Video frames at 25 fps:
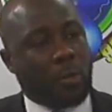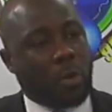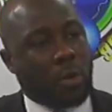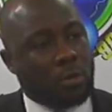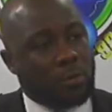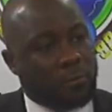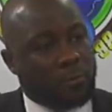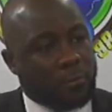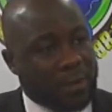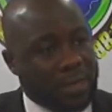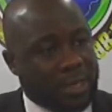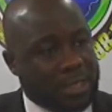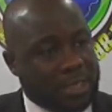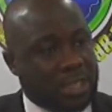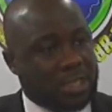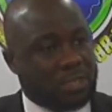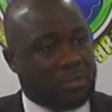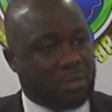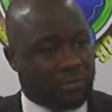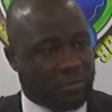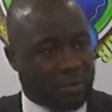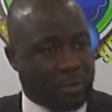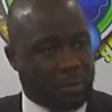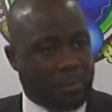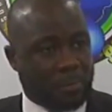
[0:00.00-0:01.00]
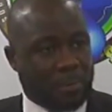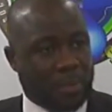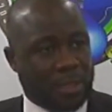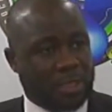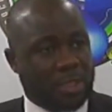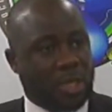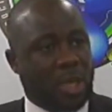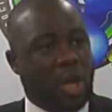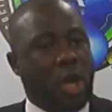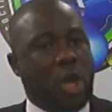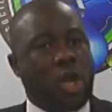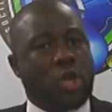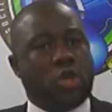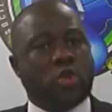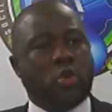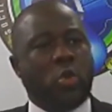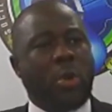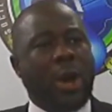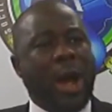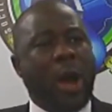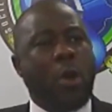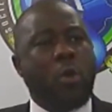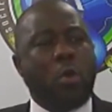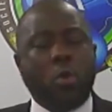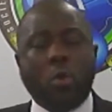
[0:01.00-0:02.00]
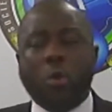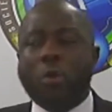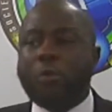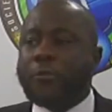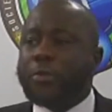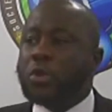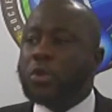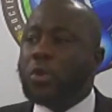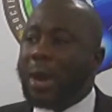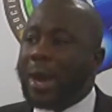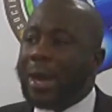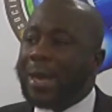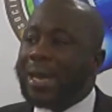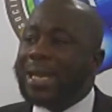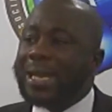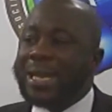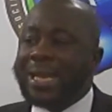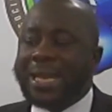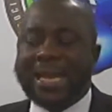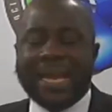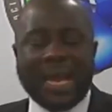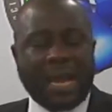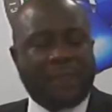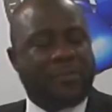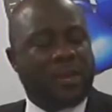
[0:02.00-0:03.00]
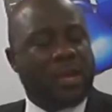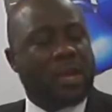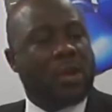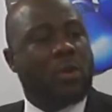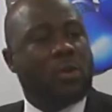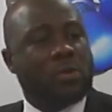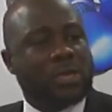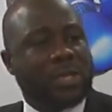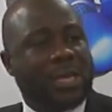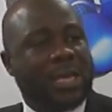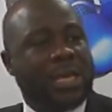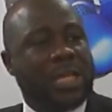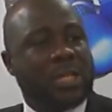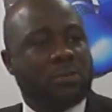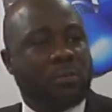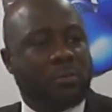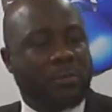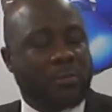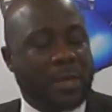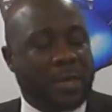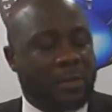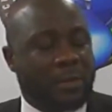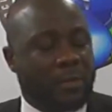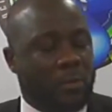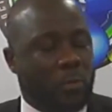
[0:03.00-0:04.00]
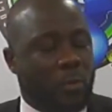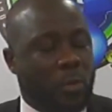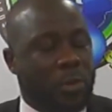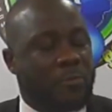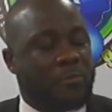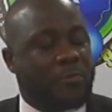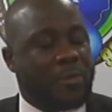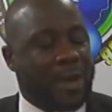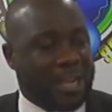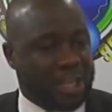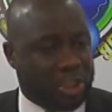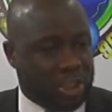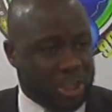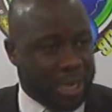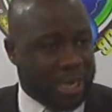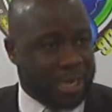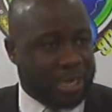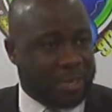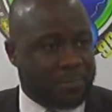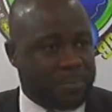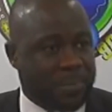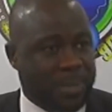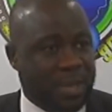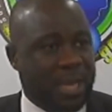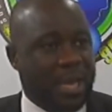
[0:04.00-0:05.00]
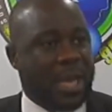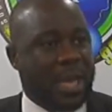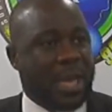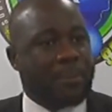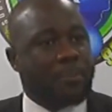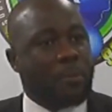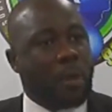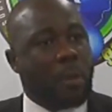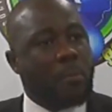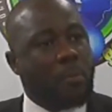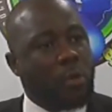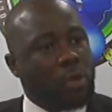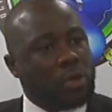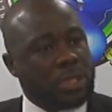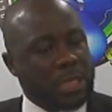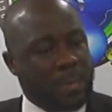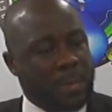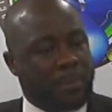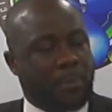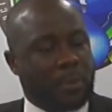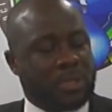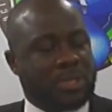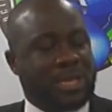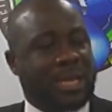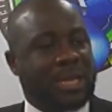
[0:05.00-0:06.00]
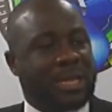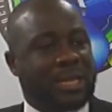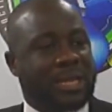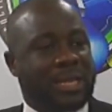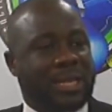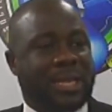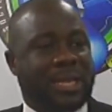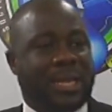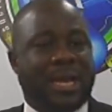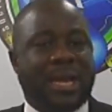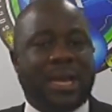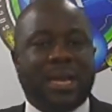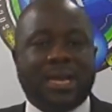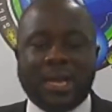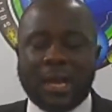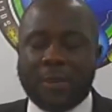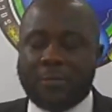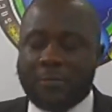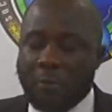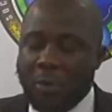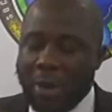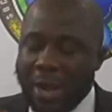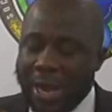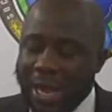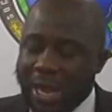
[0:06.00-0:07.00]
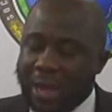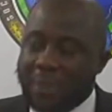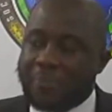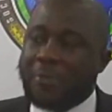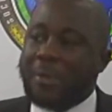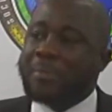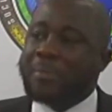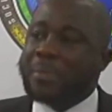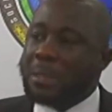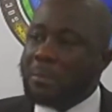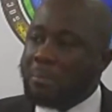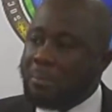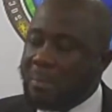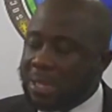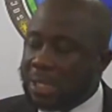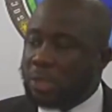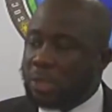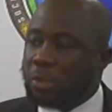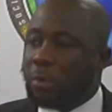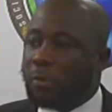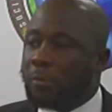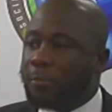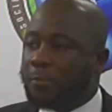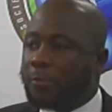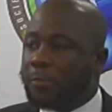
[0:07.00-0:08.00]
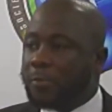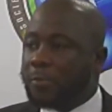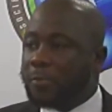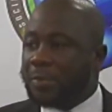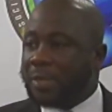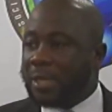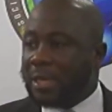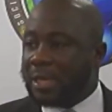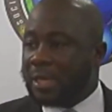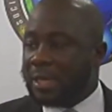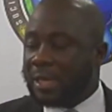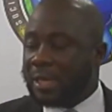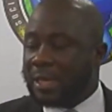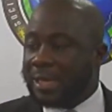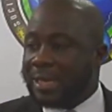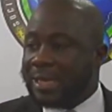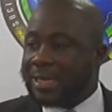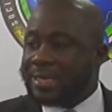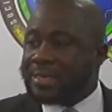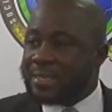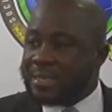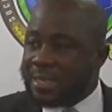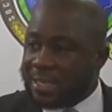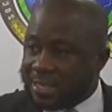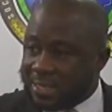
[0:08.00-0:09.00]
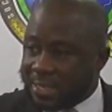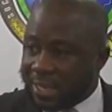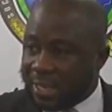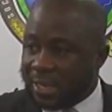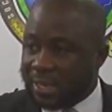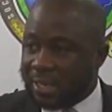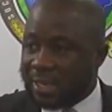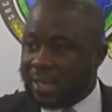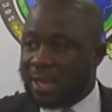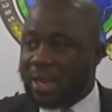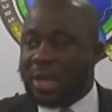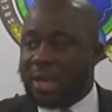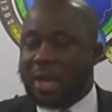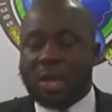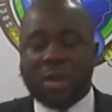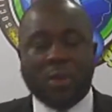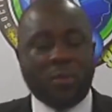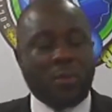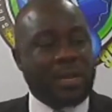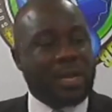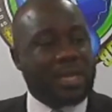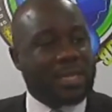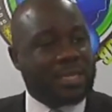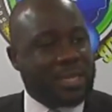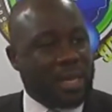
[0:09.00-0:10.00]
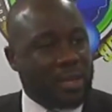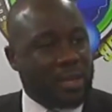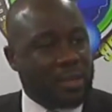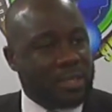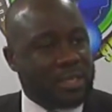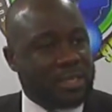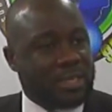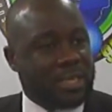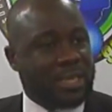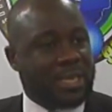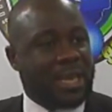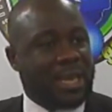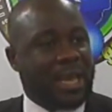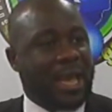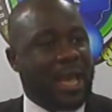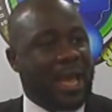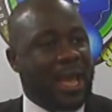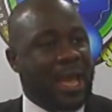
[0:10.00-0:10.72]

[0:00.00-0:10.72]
conflict into development. So how COVID really affect countries into way fragile. But most importantly, now for reaffirm the message of the sitting where they tell you say